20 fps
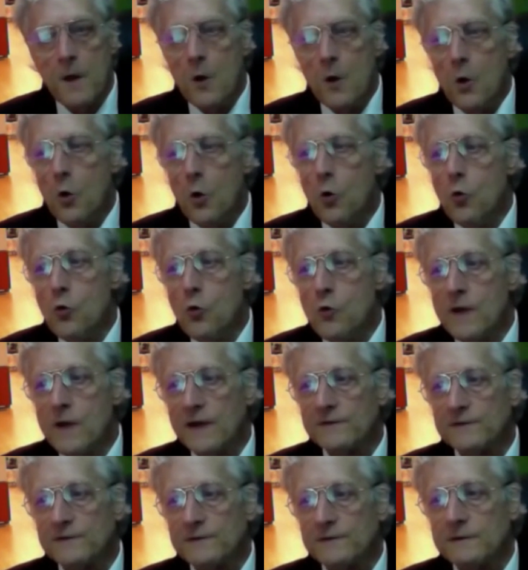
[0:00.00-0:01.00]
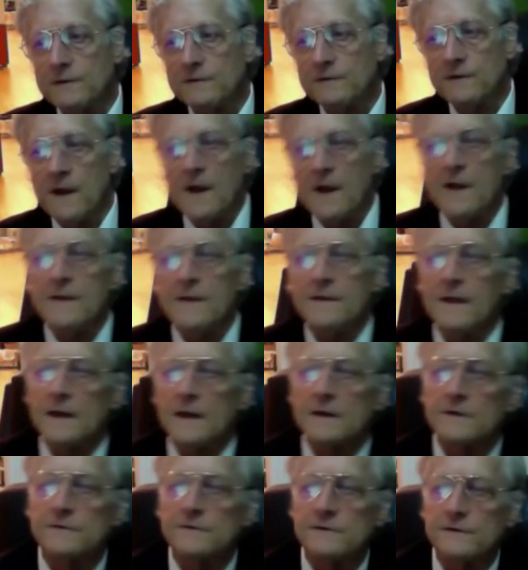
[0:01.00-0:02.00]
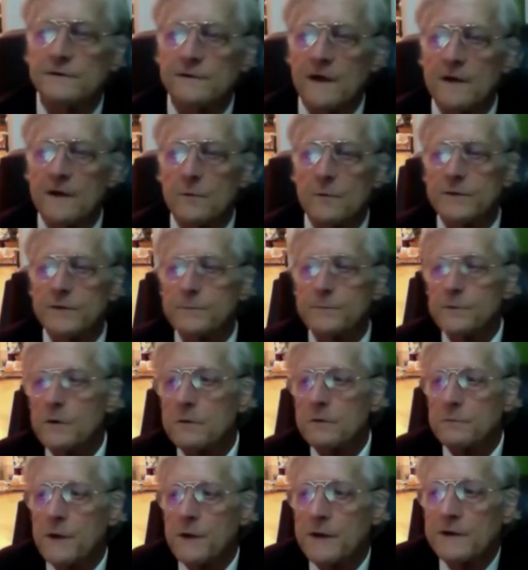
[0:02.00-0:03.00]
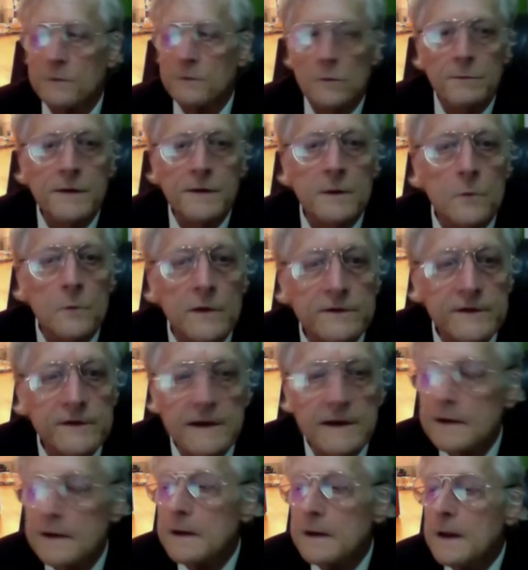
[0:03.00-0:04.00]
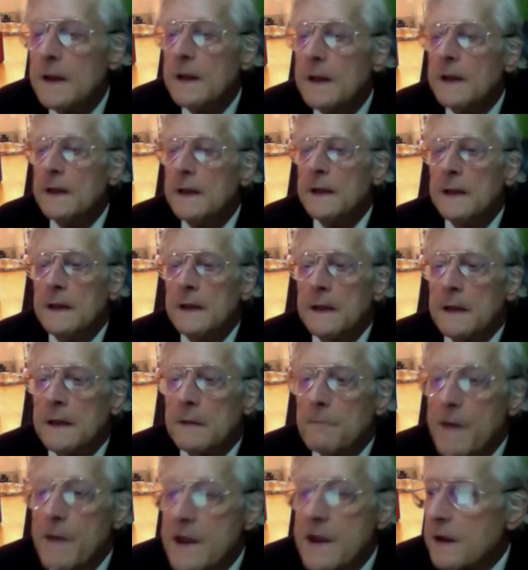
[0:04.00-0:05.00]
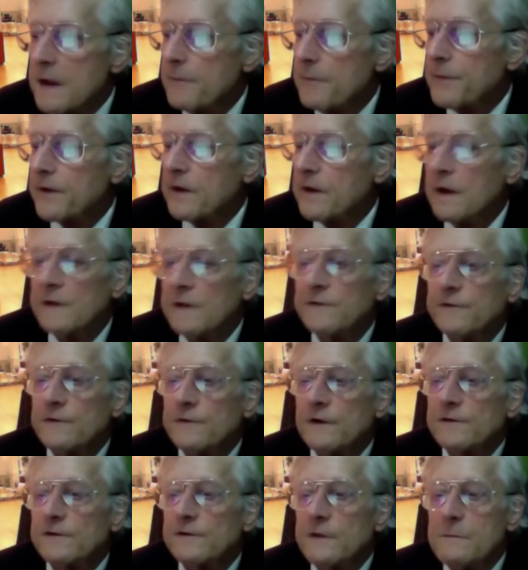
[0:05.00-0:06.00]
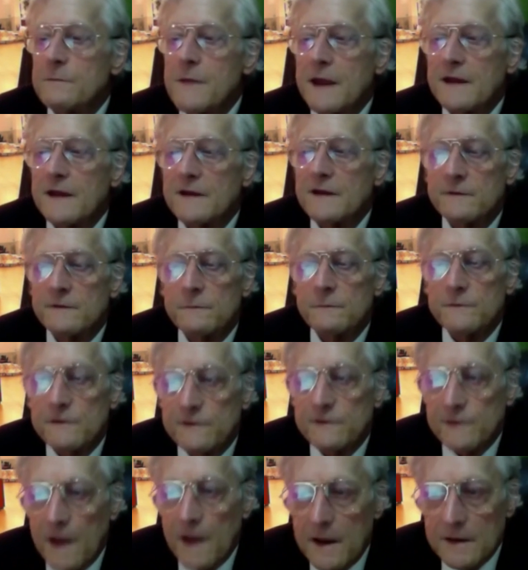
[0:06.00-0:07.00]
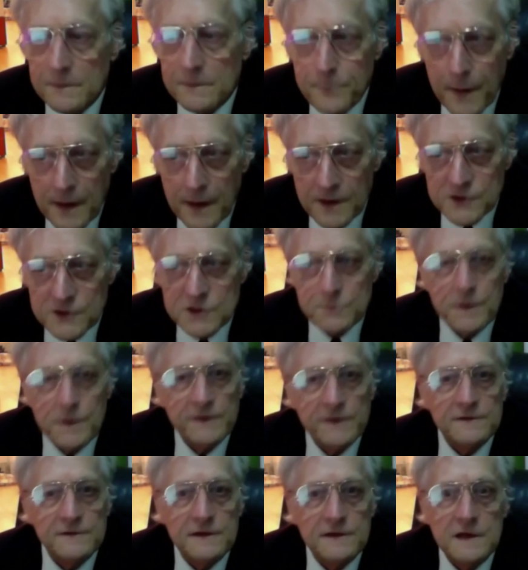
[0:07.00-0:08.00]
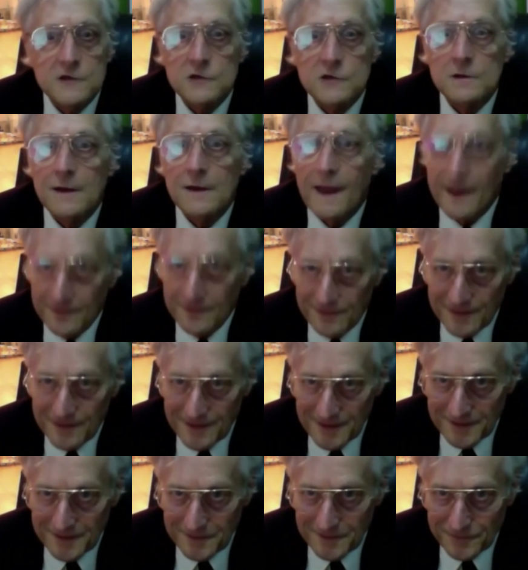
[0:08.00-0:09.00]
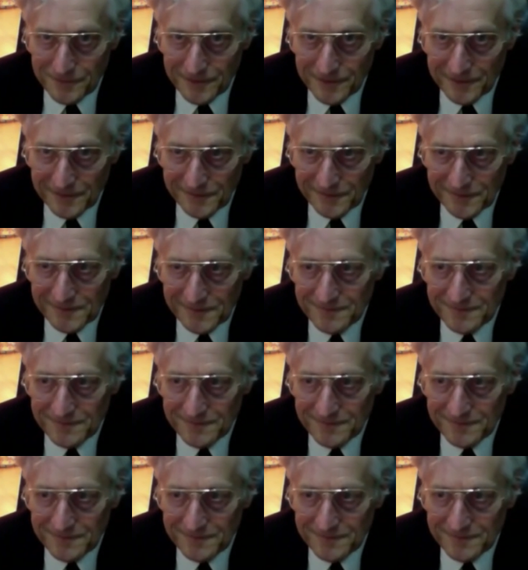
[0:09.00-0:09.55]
who gets to design, that is, decide what the product will be and what's in it, make up the constructs and the mechanisms, decide and polish the presentation and the interface.